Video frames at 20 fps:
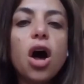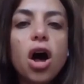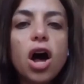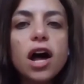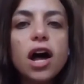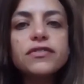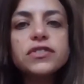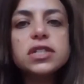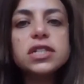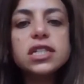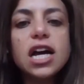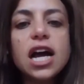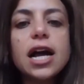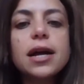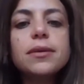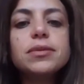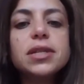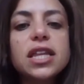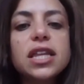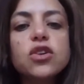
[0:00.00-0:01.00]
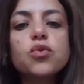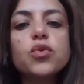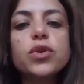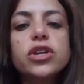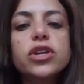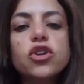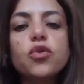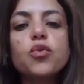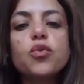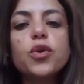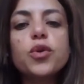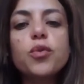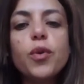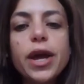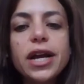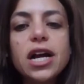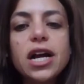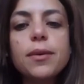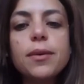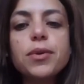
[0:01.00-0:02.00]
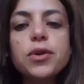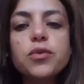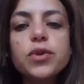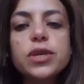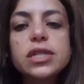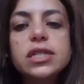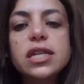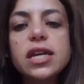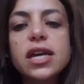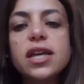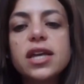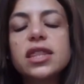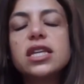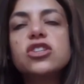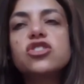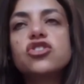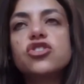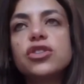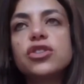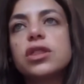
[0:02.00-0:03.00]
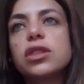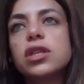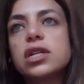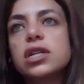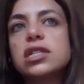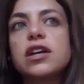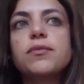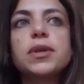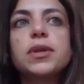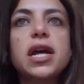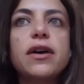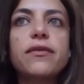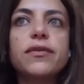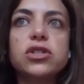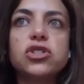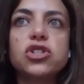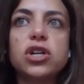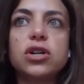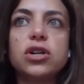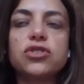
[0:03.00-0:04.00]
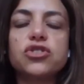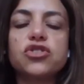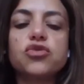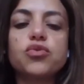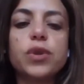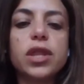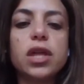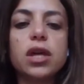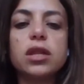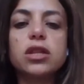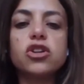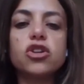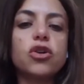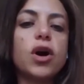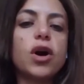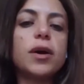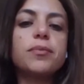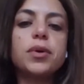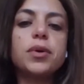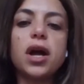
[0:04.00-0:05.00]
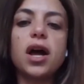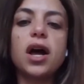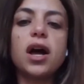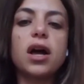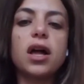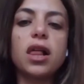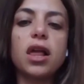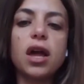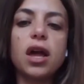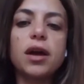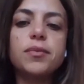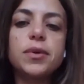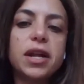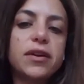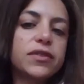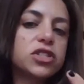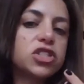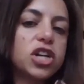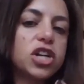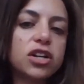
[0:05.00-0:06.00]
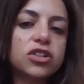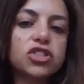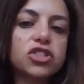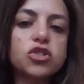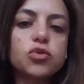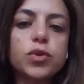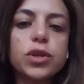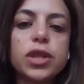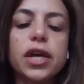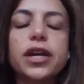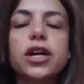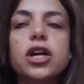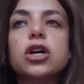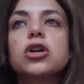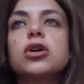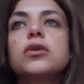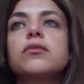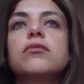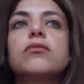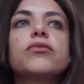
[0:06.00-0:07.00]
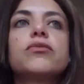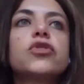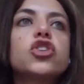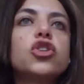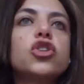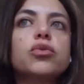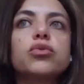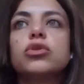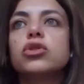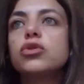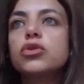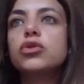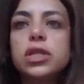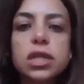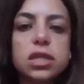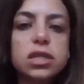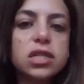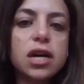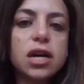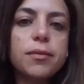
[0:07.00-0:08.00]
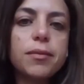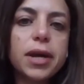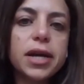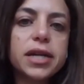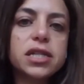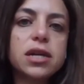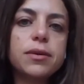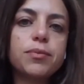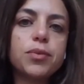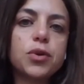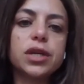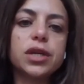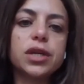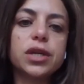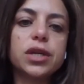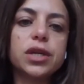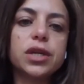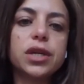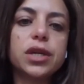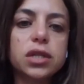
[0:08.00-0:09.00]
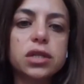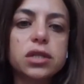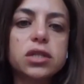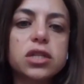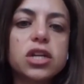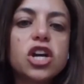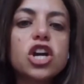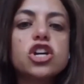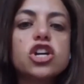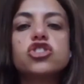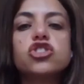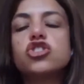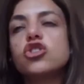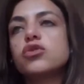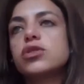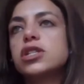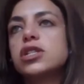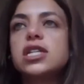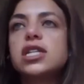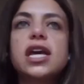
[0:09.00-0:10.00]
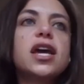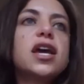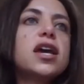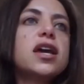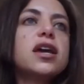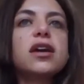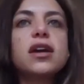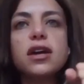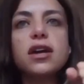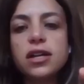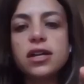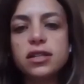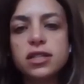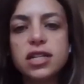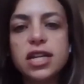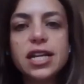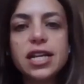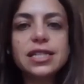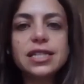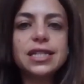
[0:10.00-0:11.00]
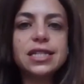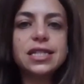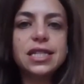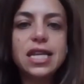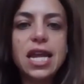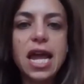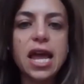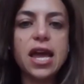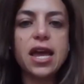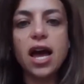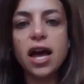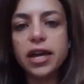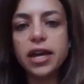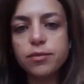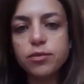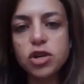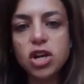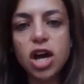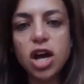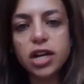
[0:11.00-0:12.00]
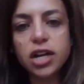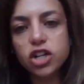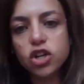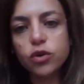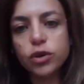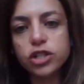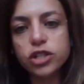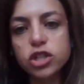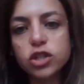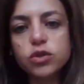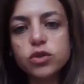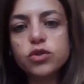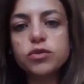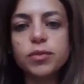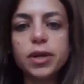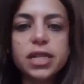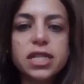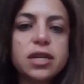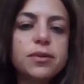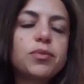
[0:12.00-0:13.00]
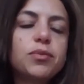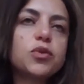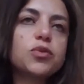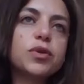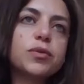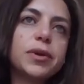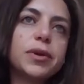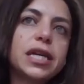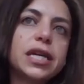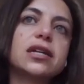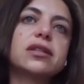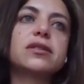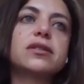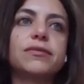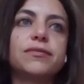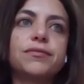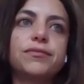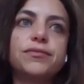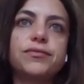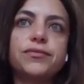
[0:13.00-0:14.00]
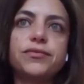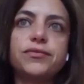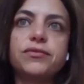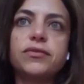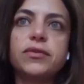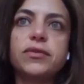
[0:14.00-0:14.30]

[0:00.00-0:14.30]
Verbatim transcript: And oftentimes, I think we, you know, we wake up and we say, "These are the things I've been having challenges with." You know, I've been, uh, I've been having challenges with like, you know, losing the te- my temper with the kids. So today, today's the day I am not going to lose my temper with my kids